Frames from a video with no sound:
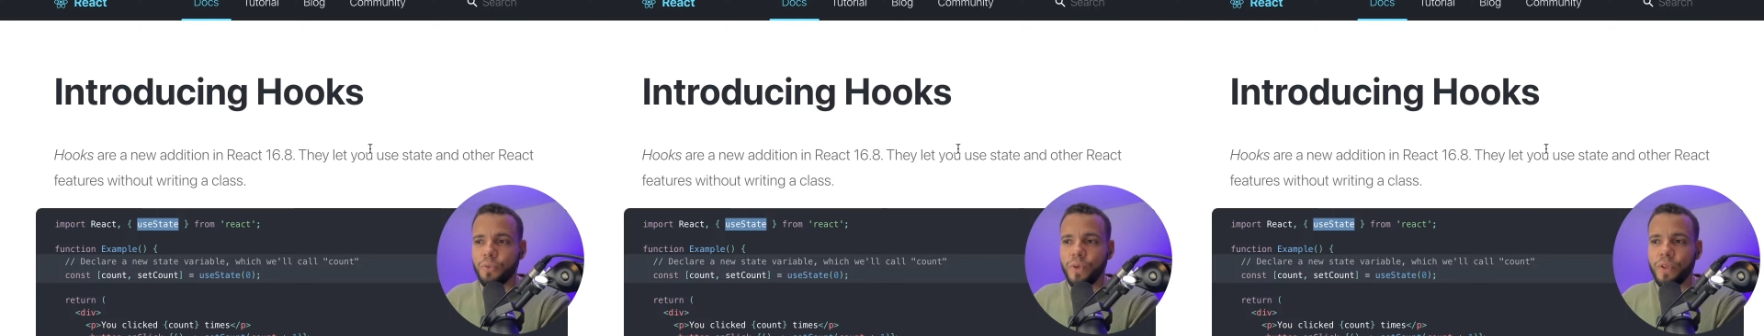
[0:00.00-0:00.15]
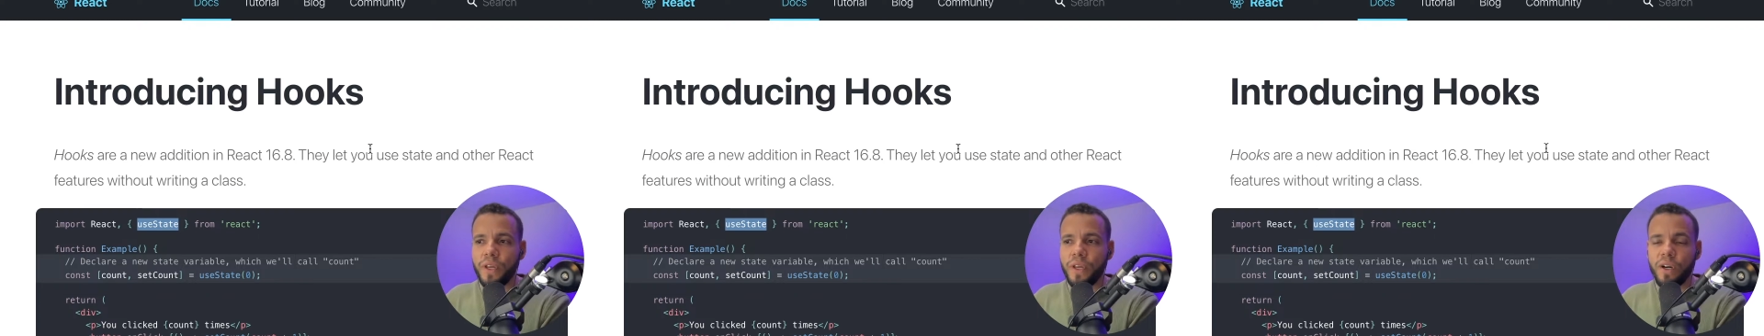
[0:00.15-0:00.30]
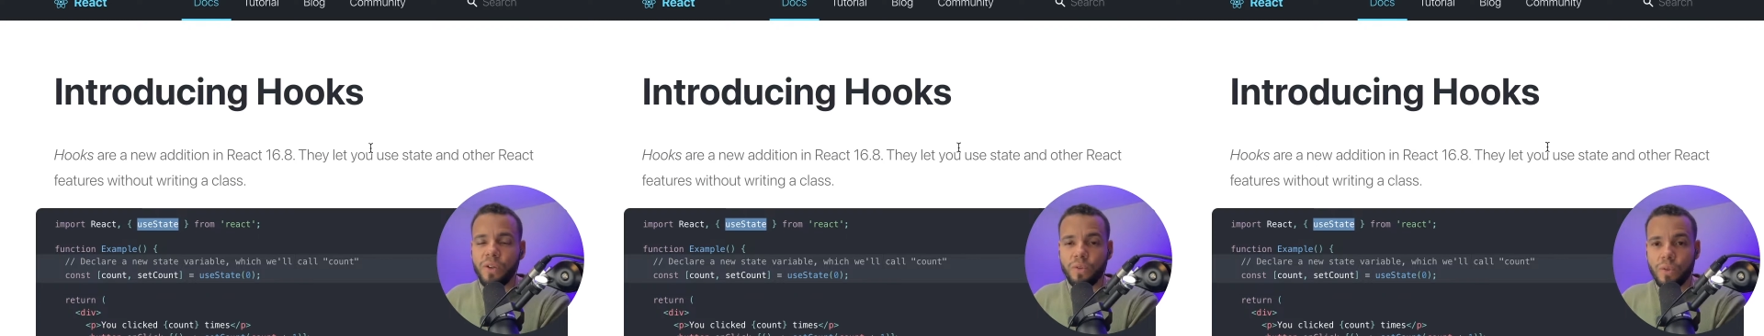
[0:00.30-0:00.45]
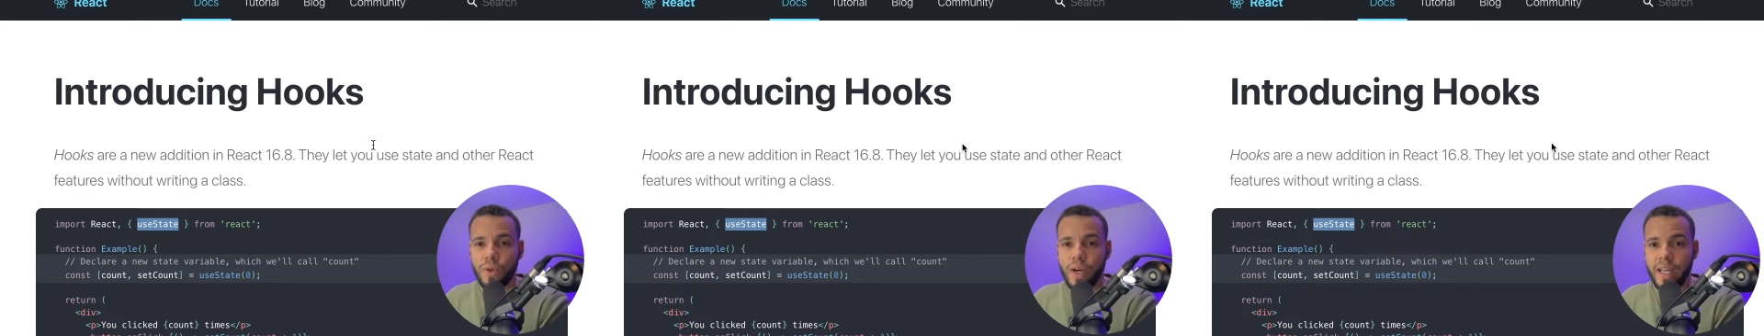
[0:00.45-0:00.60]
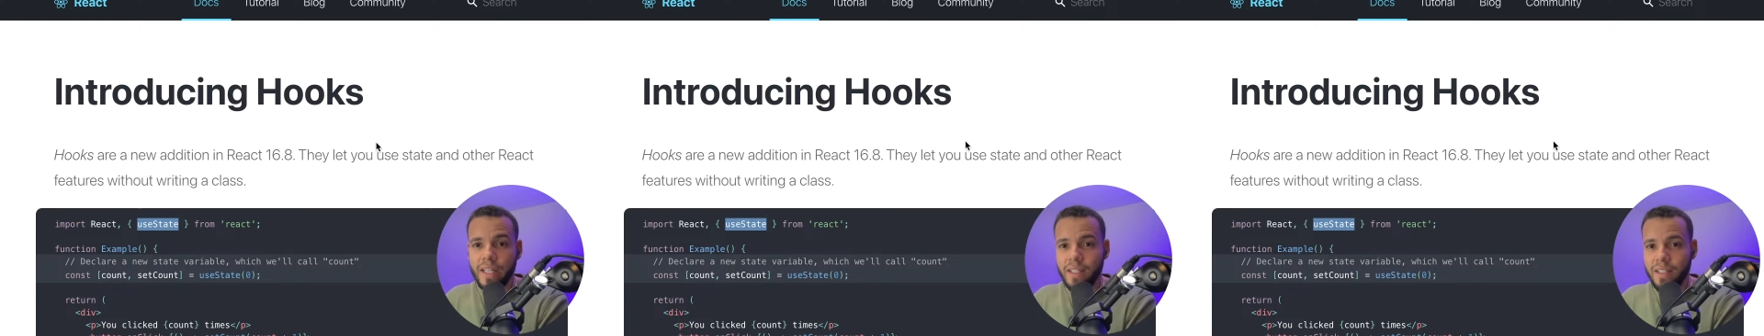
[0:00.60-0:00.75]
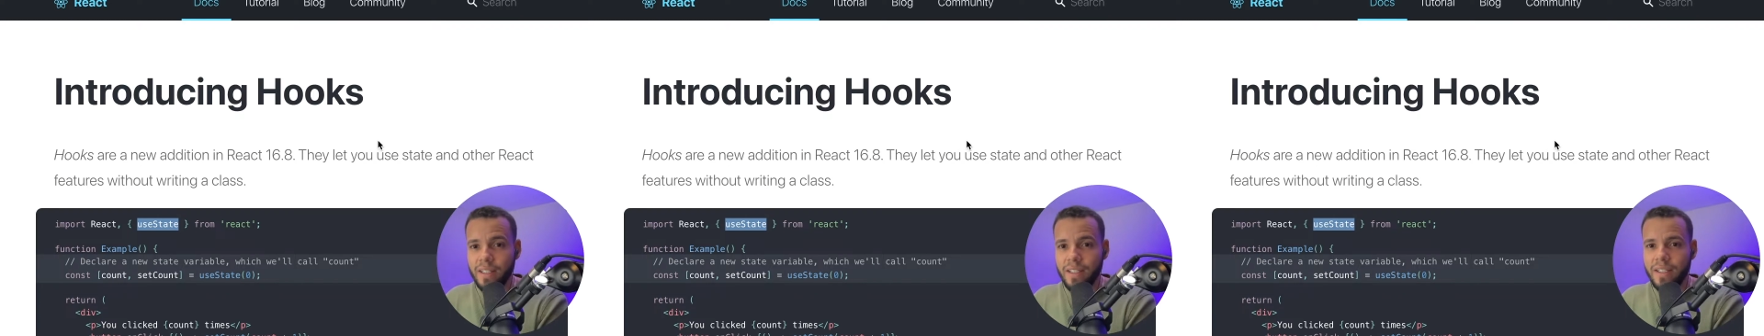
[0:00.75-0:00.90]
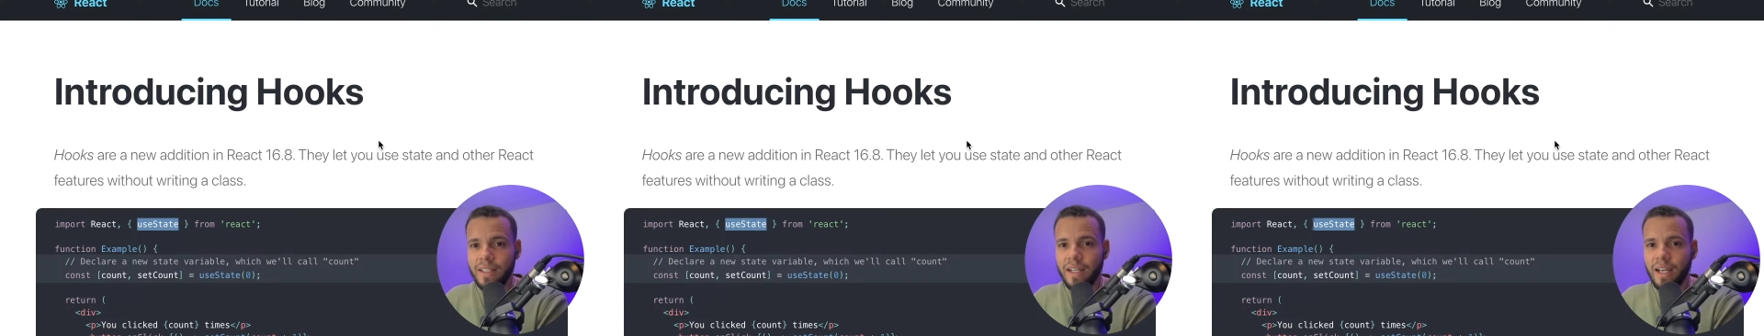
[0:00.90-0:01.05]
without writing
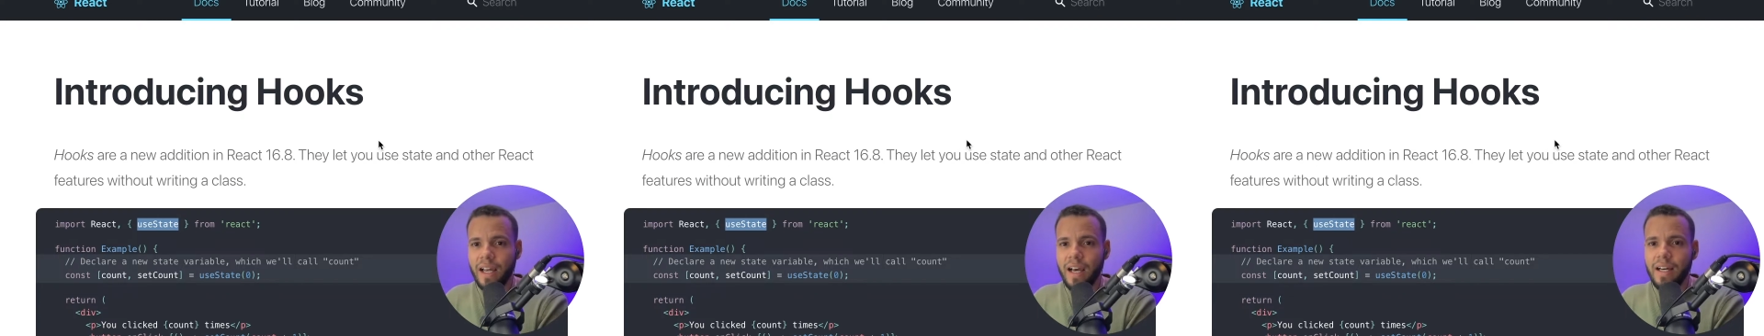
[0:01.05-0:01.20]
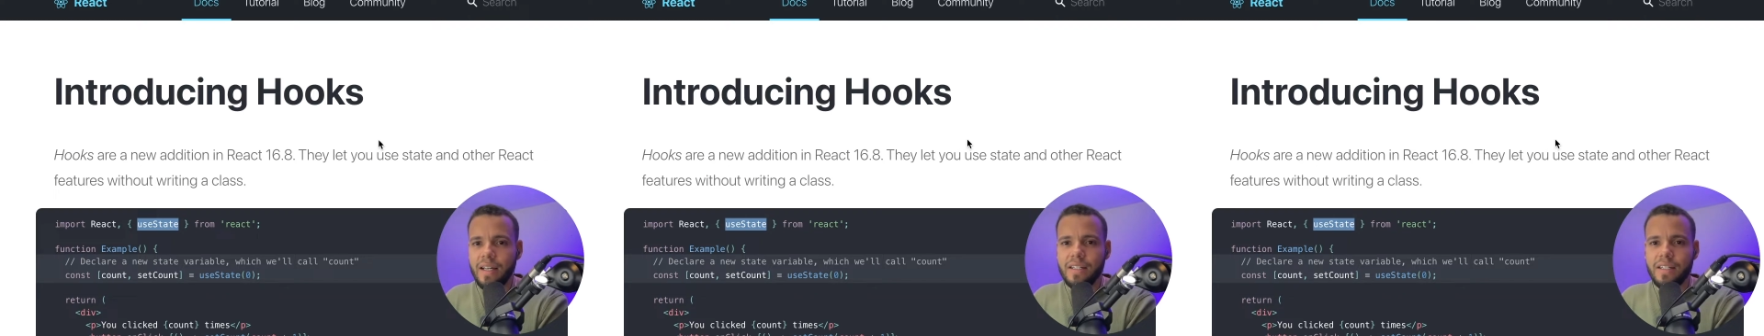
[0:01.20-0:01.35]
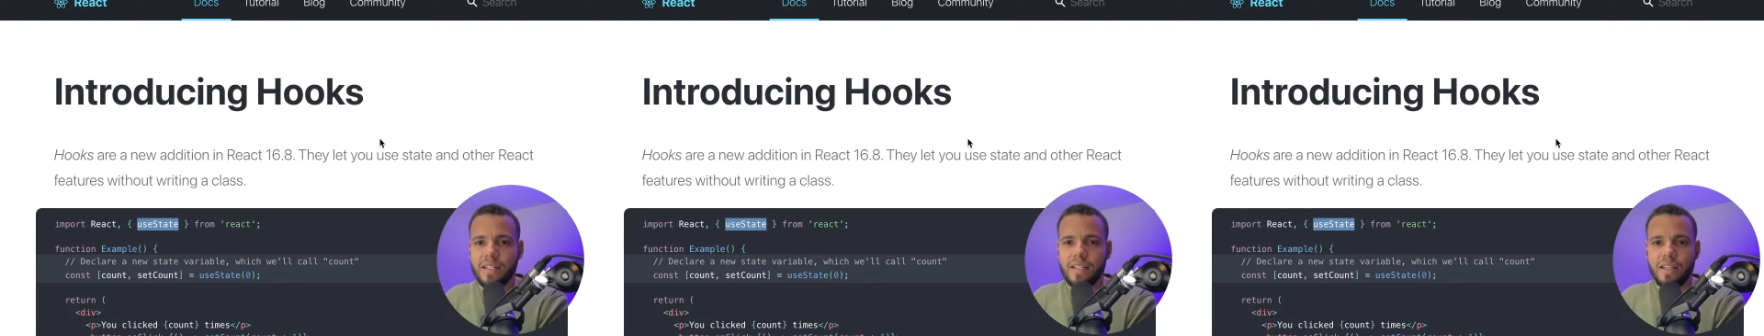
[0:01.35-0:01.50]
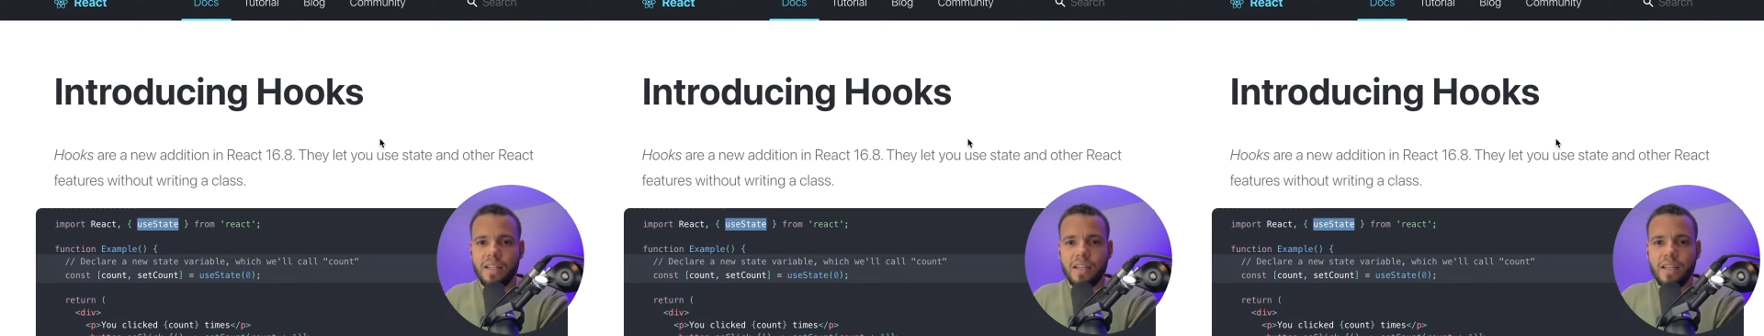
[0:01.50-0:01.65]
a class.